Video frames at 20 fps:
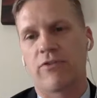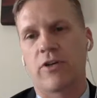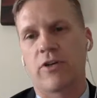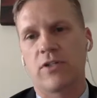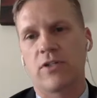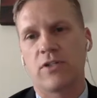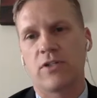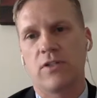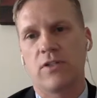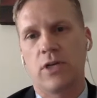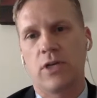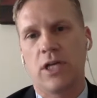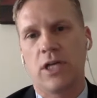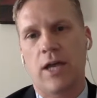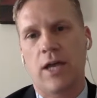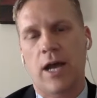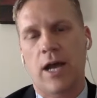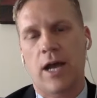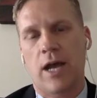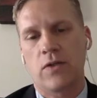for us to do it
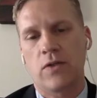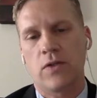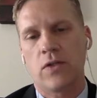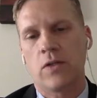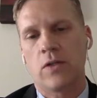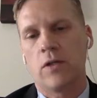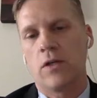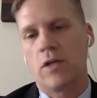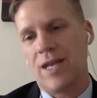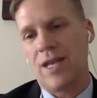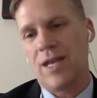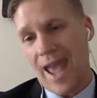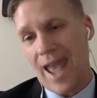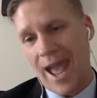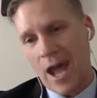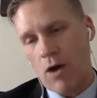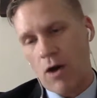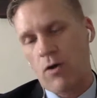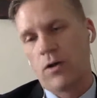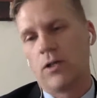in-house
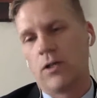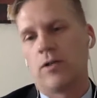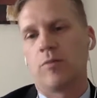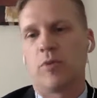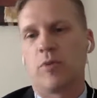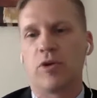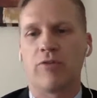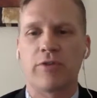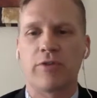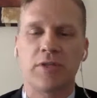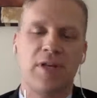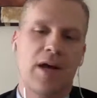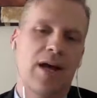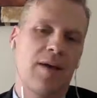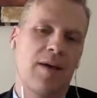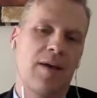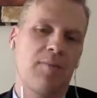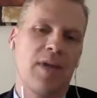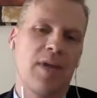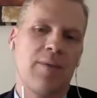now, but over
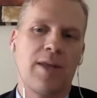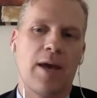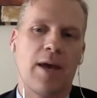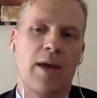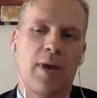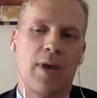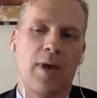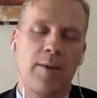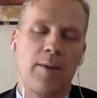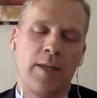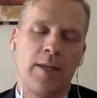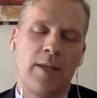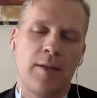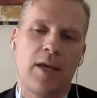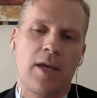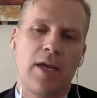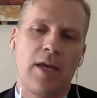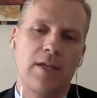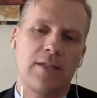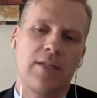time, maybe that might be the
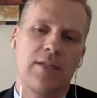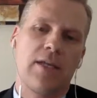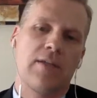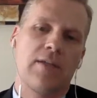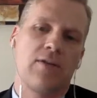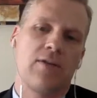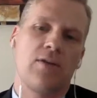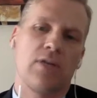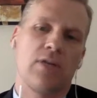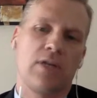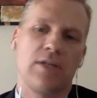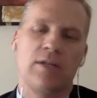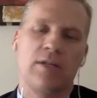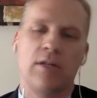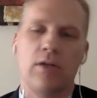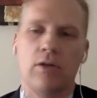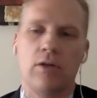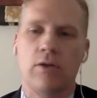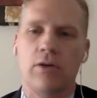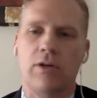case. And so to
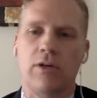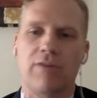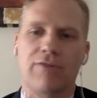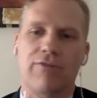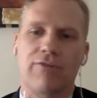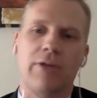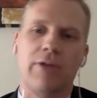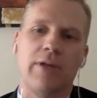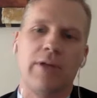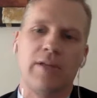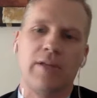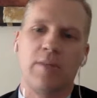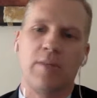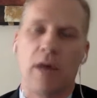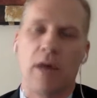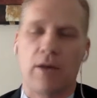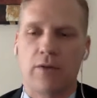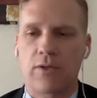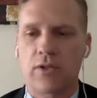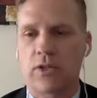continue to look at freelance
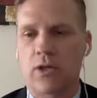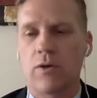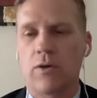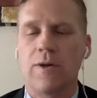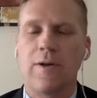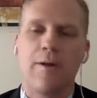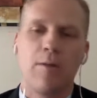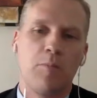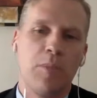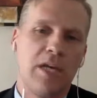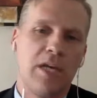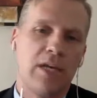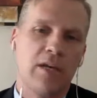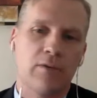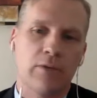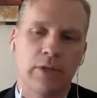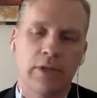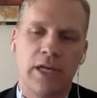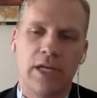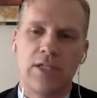models, so media
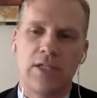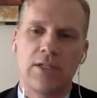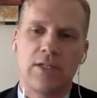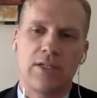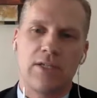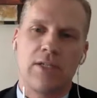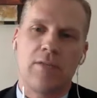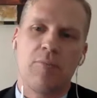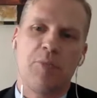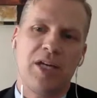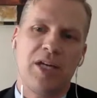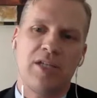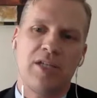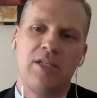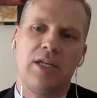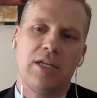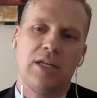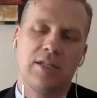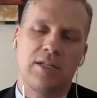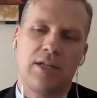relations and
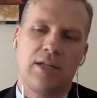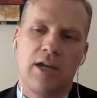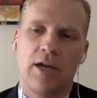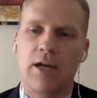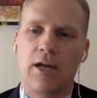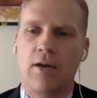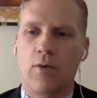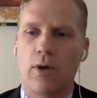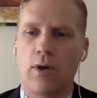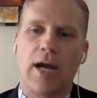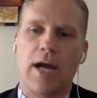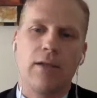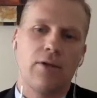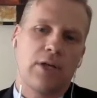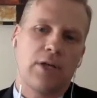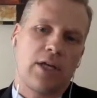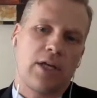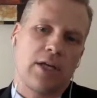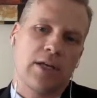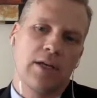pitching is an area where I
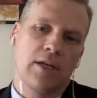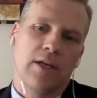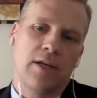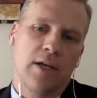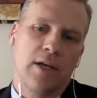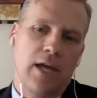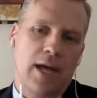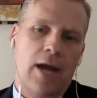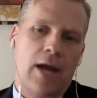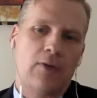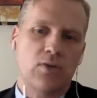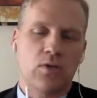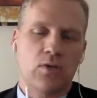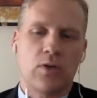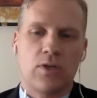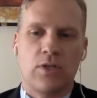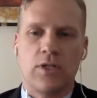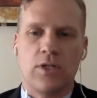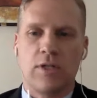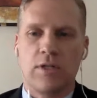look at at
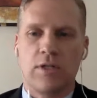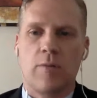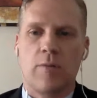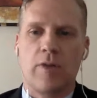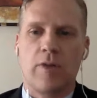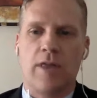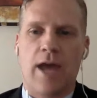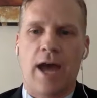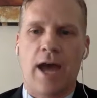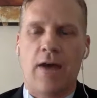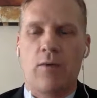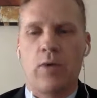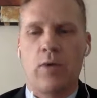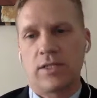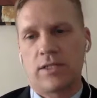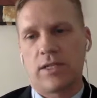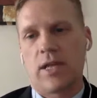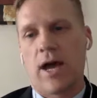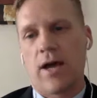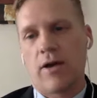outsourcing some of that when
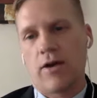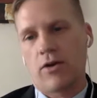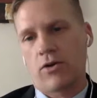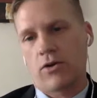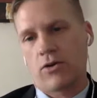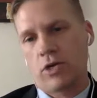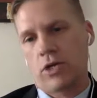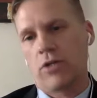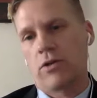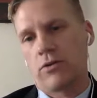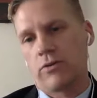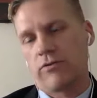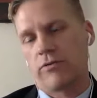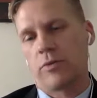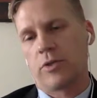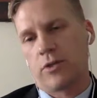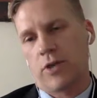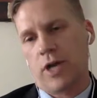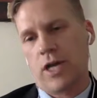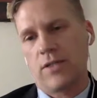it's not critical from
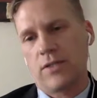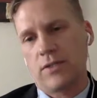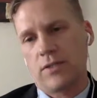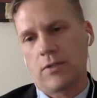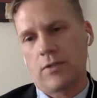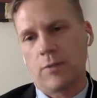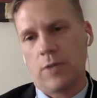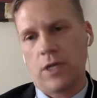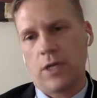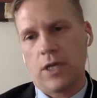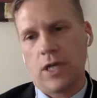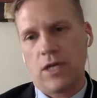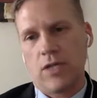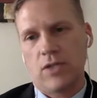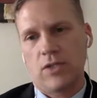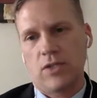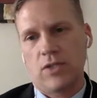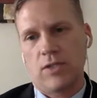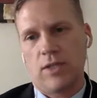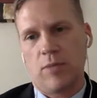a crisis
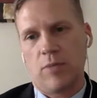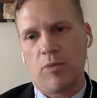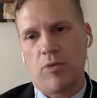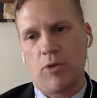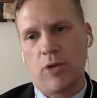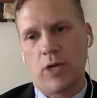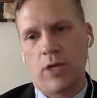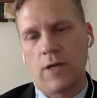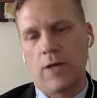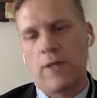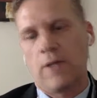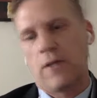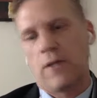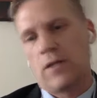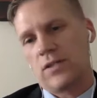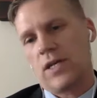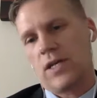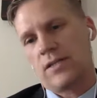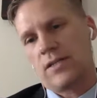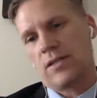communication standpoint
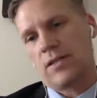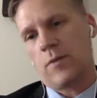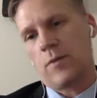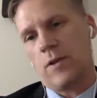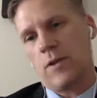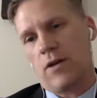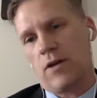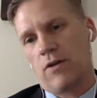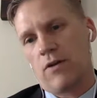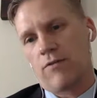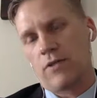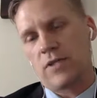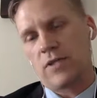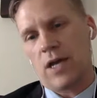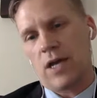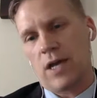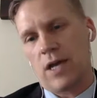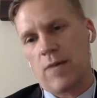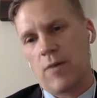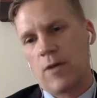because that's something that over
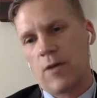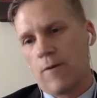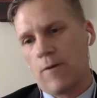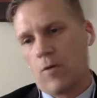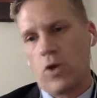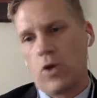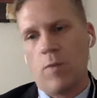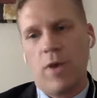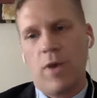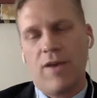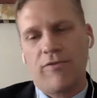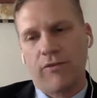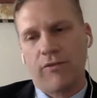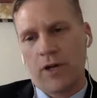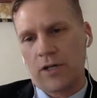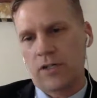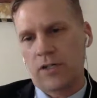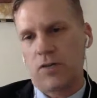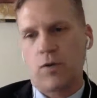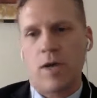time we may
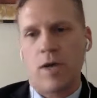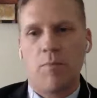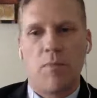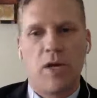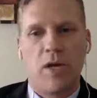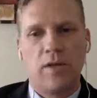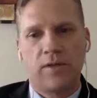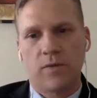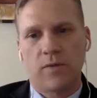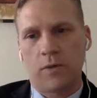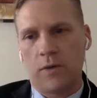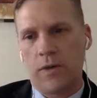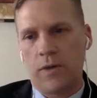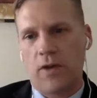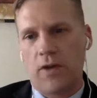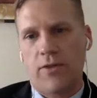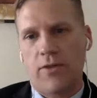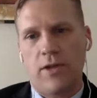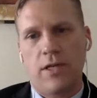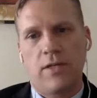fluctuate months with
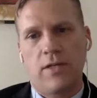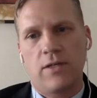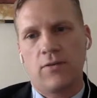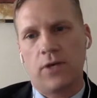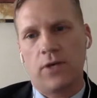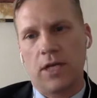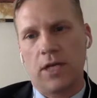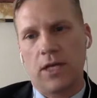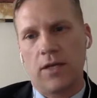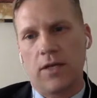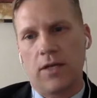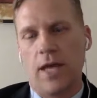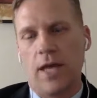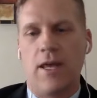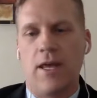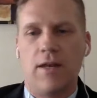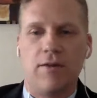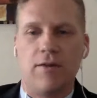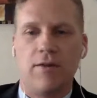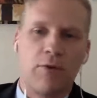nothing doing and
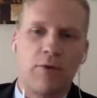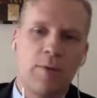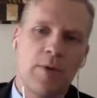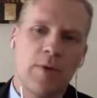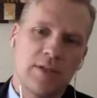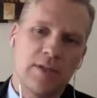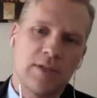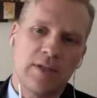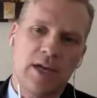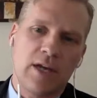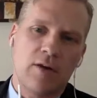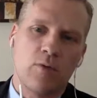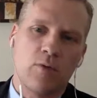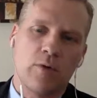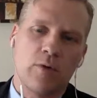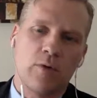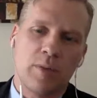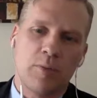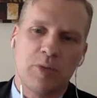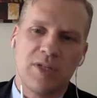then three months later
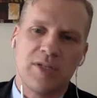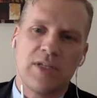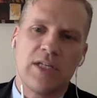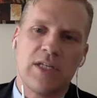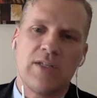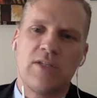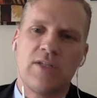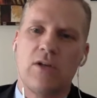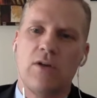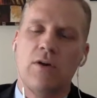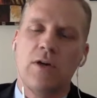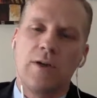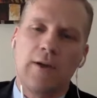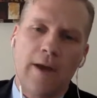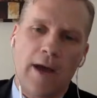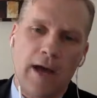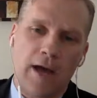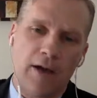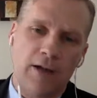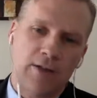we'll be busy so
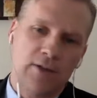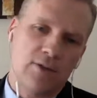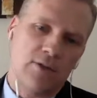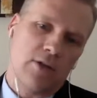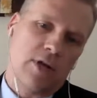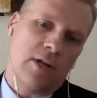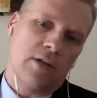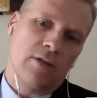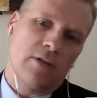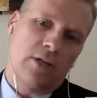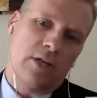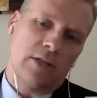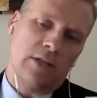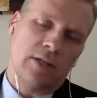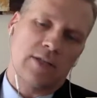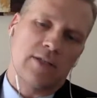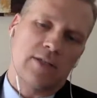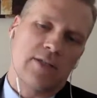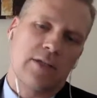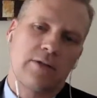i also try to look at the
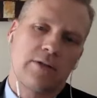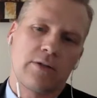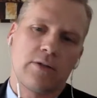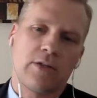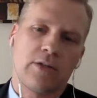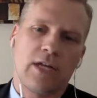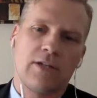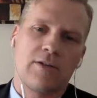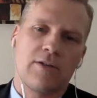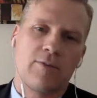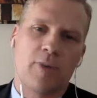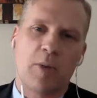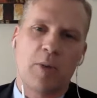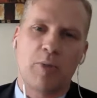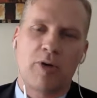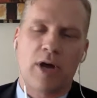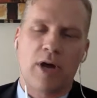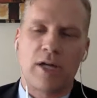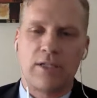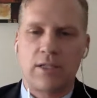cyclical nature of my
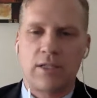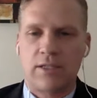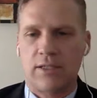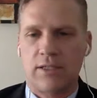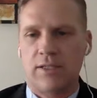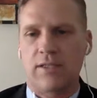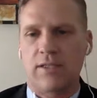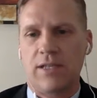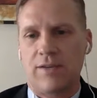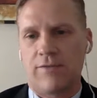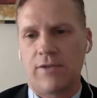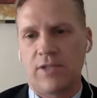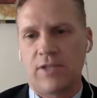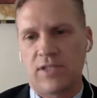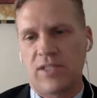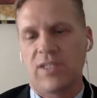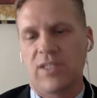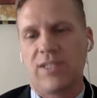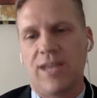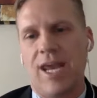projects to see if it's
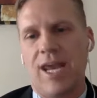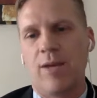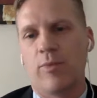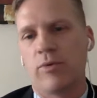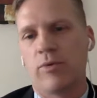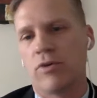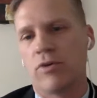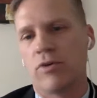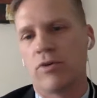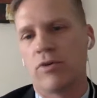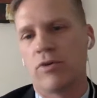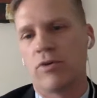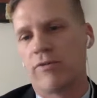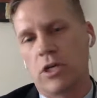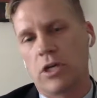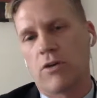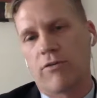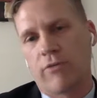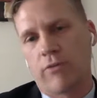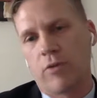sustainable
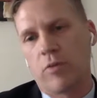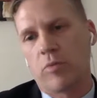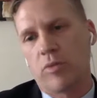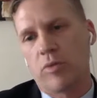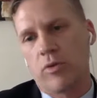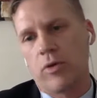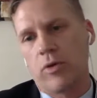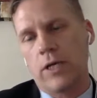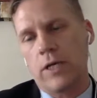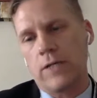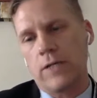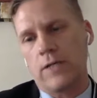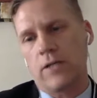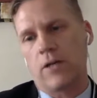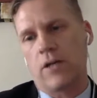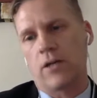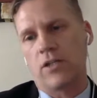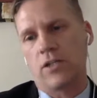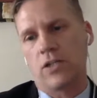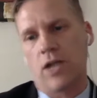over a year for
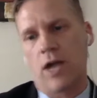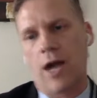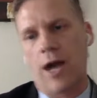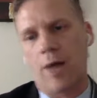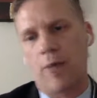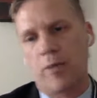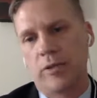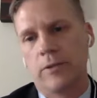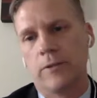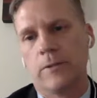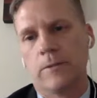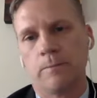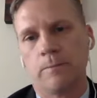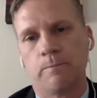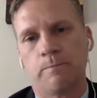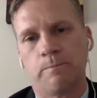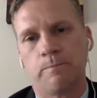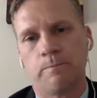employees in our shop